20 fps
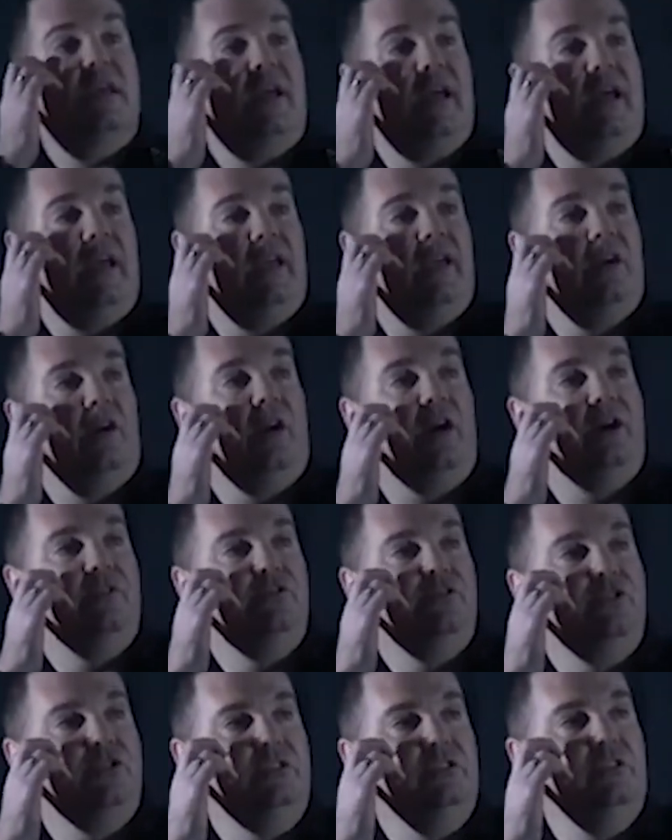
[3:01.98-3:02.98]
a
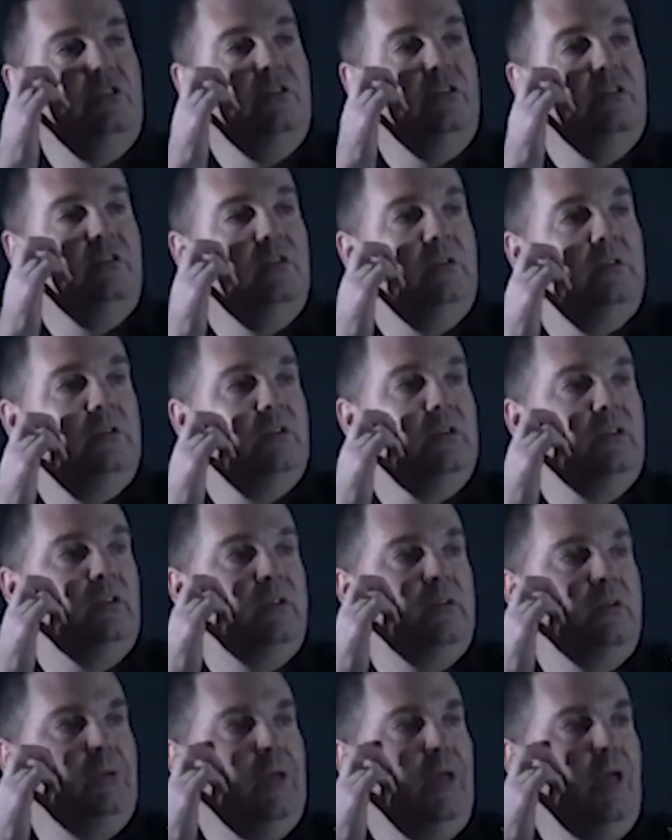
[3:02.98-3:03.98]

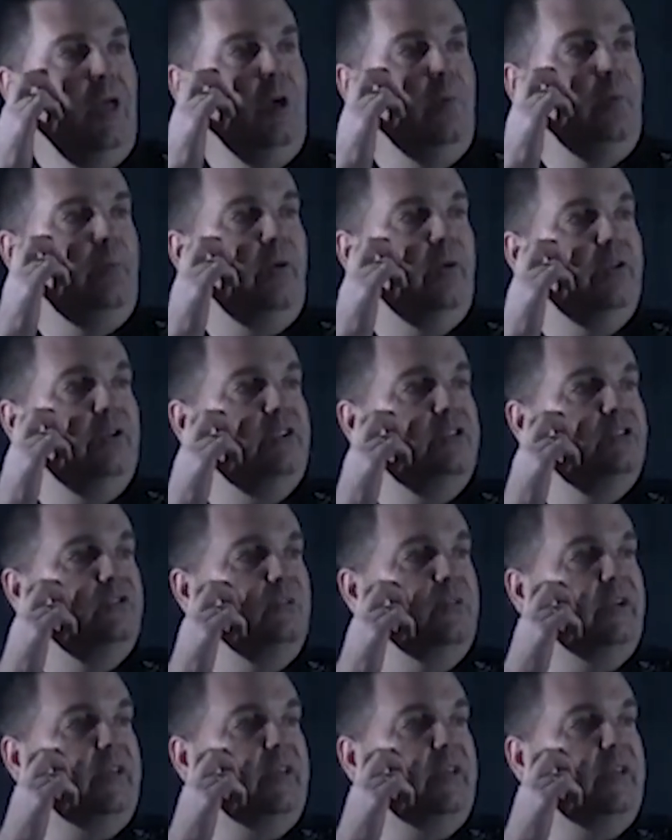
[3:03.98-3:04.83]
hydrogen bonded to a